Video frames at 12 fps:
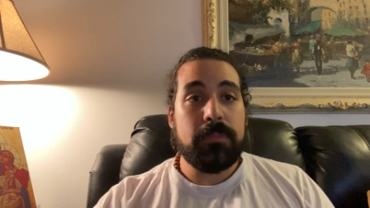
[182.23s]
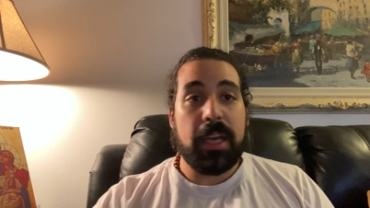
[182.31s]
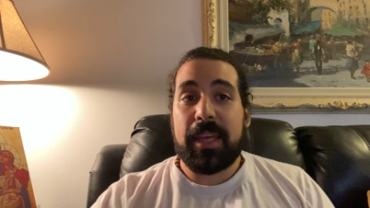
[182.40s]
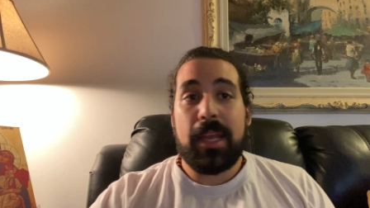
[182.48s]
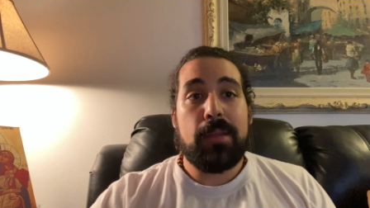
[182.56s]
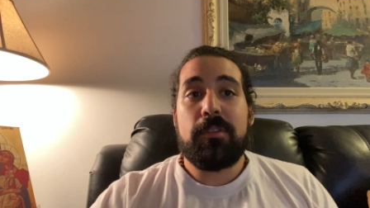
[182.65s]
I
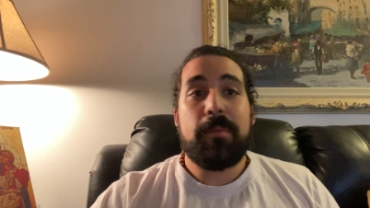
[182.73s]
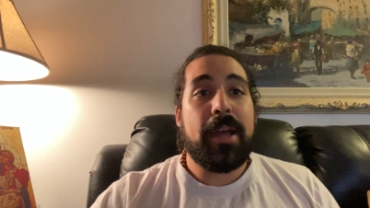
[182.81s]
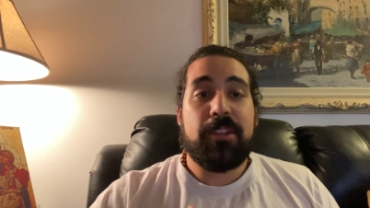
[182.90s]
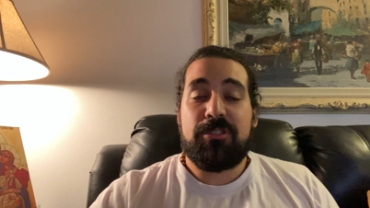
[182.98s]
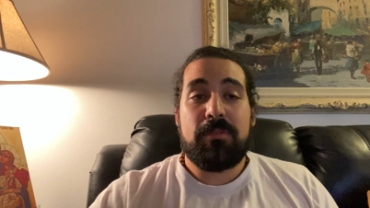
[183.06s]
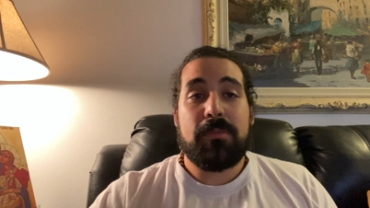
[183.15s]
can't even
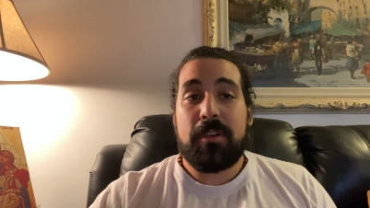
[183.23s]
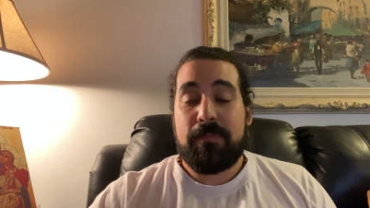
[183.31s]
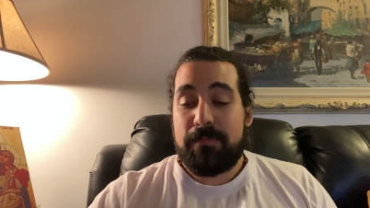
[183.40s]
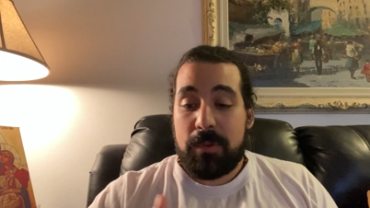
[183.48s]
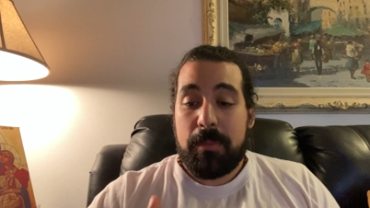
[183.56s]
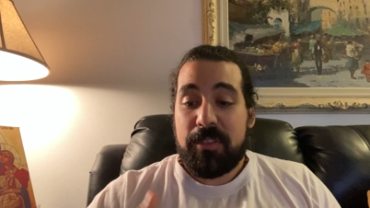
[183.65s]
imagine
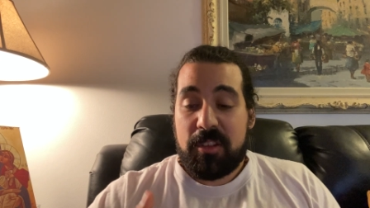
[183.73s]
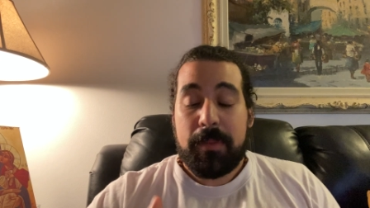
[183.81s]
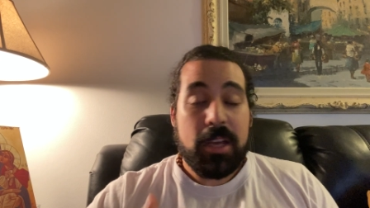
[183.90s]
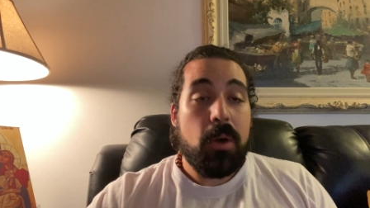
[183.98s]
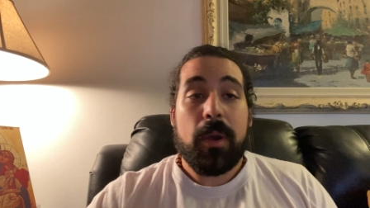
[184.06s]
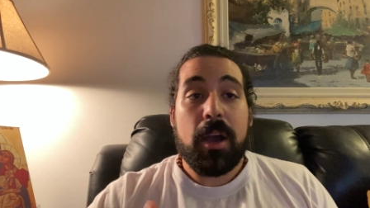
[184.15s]
what, what must have
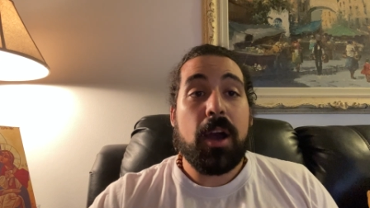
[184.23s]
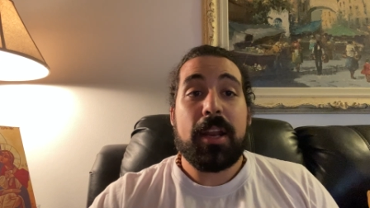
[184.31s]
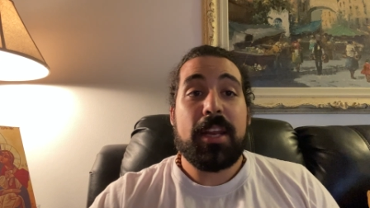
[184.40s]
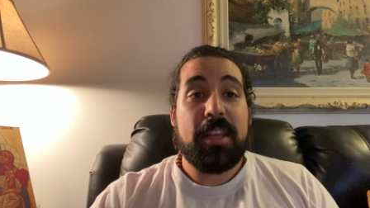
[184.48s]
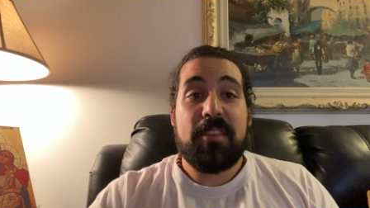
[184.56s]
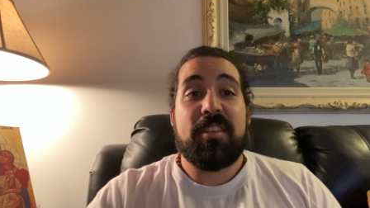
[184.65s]
been going on
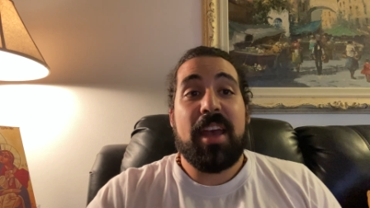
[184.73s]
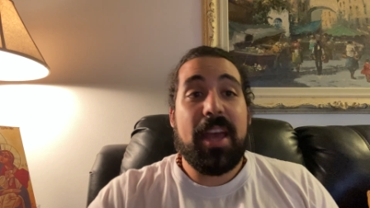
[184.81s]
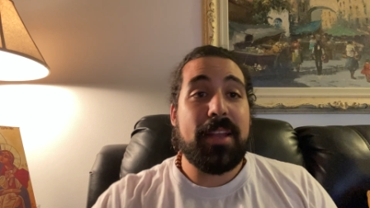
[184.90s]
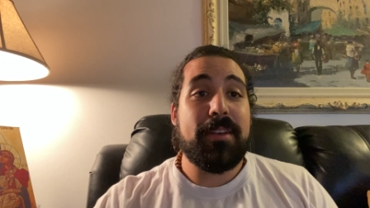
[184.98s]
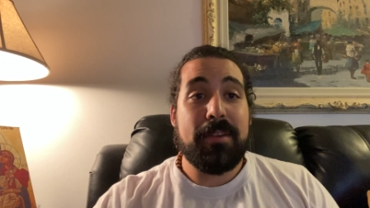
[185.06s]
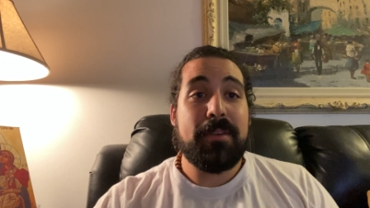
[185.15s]
in his
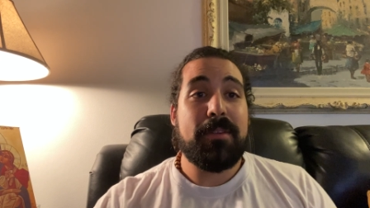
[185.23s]
head.